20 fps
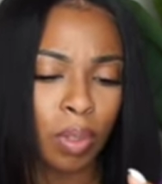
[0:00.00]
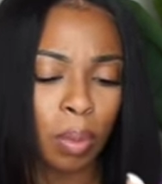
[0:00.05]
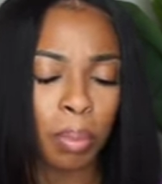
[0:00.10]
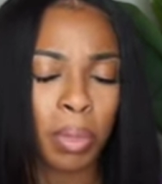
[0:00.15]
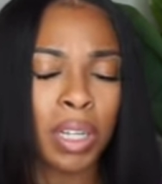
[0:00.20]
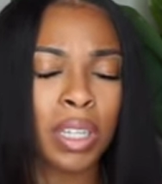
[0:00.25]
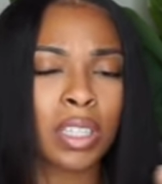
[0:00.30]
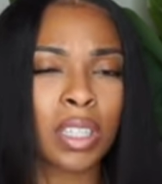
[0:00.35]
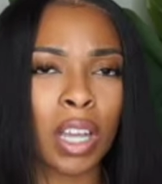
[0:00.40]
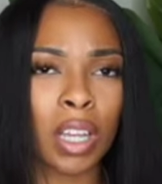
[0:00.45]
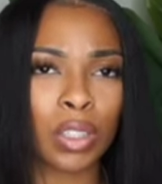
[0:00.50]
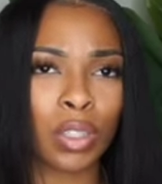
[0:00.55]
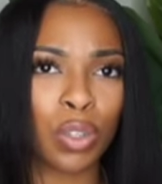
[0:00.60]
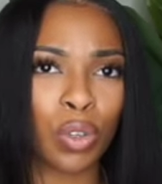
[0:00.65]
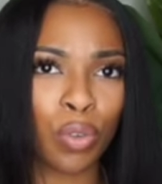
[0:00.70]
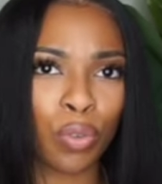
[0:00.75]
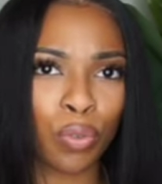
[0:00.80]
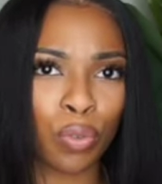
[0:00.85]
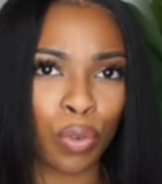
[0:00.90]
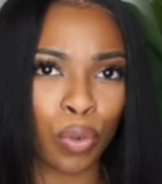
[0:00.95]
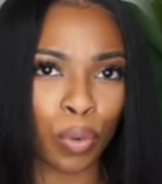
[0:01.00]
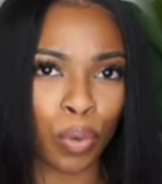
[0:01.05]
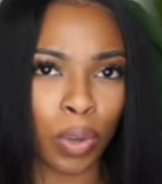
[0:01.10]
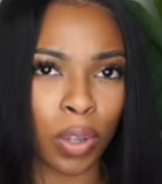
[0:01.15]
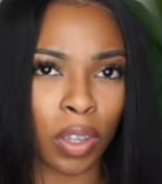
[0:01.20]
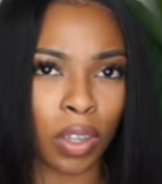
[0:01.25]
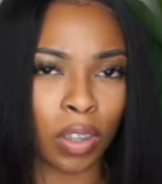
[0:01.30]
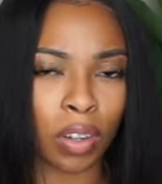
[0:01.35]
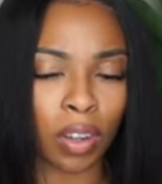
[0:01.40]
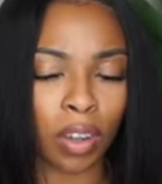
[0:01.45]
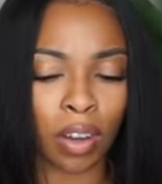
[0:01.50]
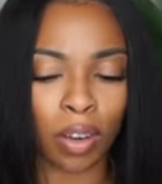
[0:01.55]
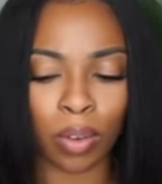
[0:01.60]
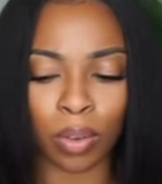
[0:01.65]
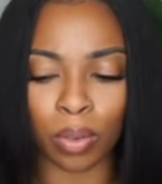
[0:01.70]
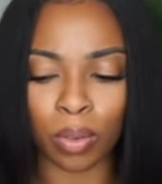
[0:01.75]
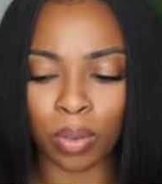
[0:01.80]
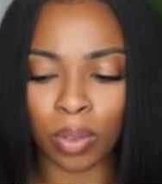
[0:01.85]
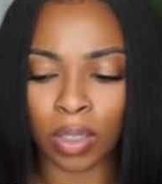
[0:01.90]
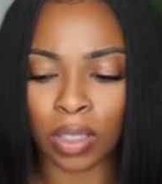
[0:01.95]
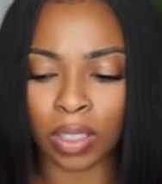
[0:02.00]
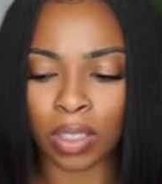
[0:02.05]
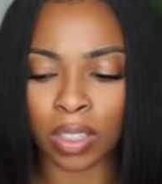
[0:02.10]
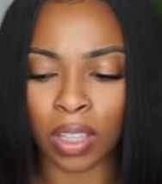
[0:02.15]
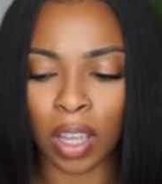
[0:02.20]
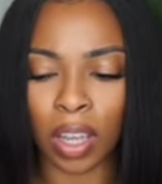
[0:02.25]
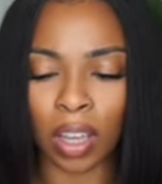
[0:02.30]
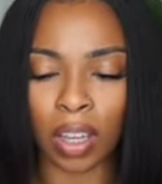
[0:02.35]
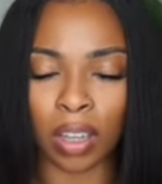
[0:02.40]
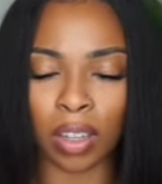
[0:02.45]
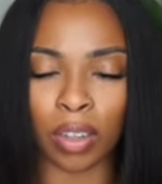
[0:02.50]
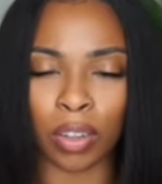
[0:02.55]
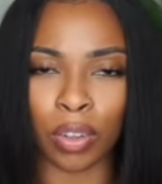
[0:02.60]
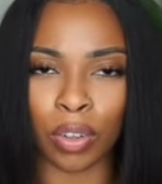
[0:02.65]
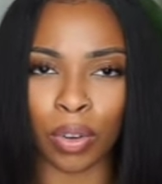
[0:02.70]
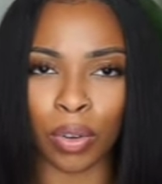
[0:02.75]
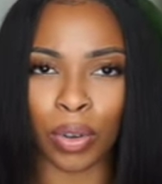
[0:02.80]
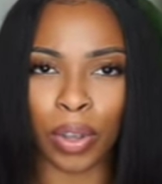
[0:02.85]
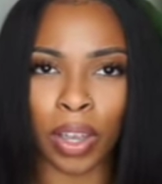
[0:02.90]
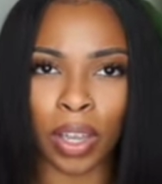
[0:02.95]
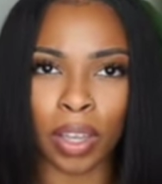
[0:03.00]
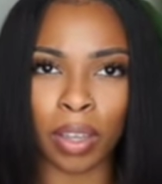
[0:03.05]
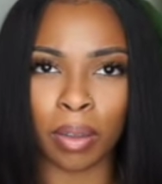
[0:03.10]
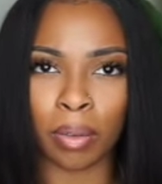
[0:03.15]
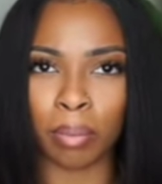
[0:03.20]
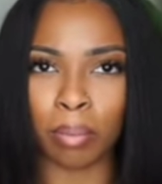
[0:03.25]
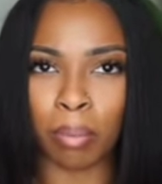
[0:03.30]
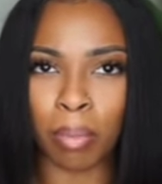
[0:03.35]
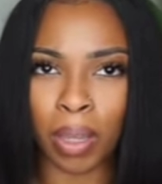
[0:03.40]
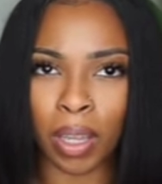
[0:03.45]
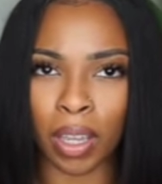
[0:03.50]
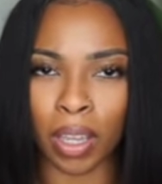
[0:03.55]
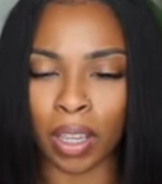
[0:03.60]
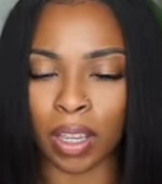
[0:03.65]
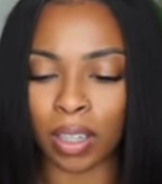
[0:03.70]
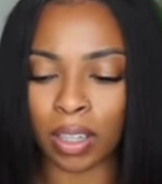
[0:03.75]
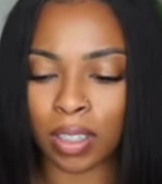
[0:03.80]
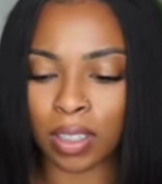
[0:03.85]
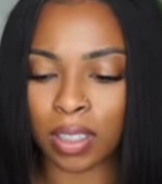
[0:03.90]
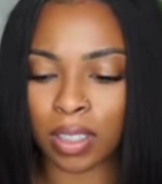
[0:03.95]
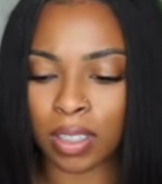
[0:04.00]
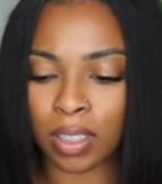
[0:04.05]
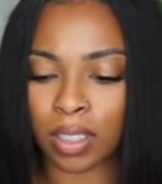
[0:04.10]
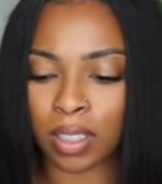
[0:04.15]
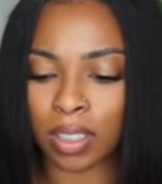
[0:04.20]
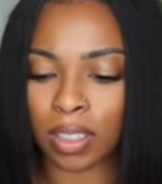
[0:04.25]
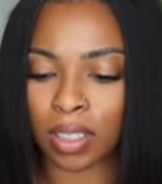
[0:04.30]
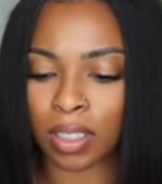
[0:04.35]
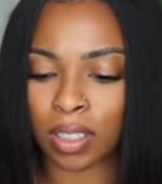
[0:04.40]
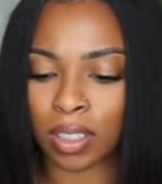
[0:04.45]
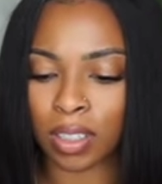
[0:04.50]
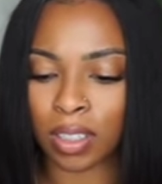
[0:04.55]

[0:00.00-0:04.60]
But it's not too fruity, you know? It's like a great mix.